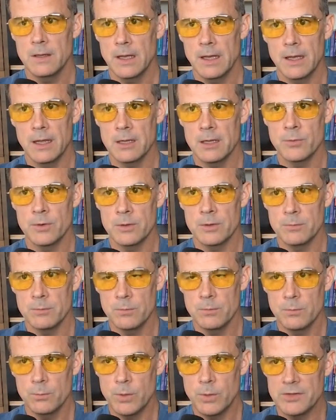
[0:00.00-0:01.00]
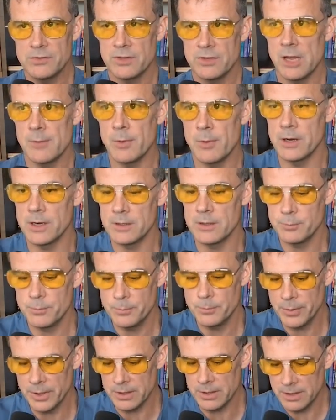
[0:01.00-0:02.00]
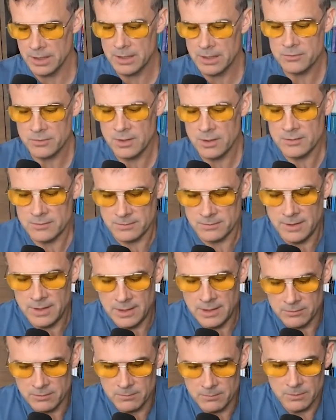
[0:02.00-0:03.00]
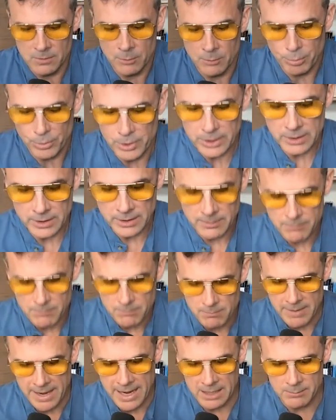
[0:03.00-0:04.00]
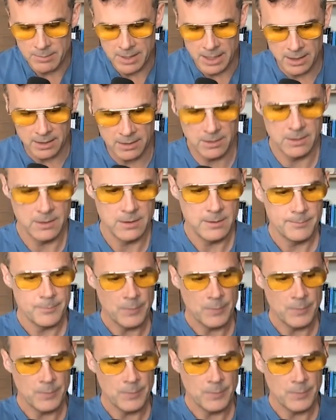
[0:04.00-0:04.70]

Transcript: I don't want to waste time on it, but it's it's it's completely man made.